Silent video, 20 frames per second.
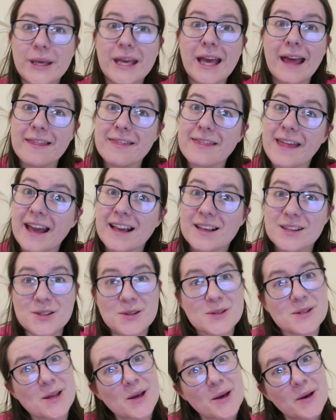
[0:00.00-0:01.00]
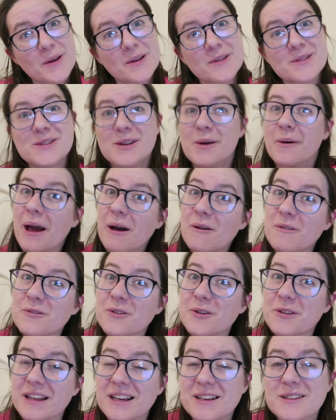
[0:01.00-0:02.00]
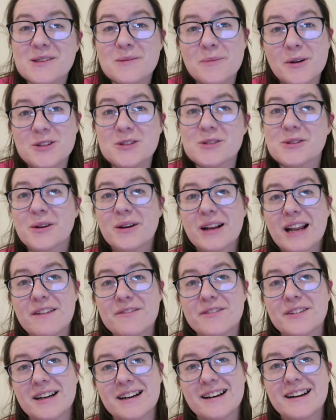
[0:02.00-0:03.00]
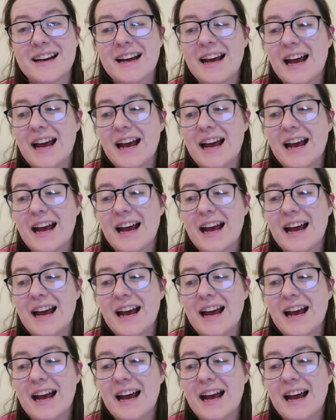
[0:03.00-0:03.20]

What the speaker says: yeah, thanks, you're so helpful, thank you so much, you're so clever.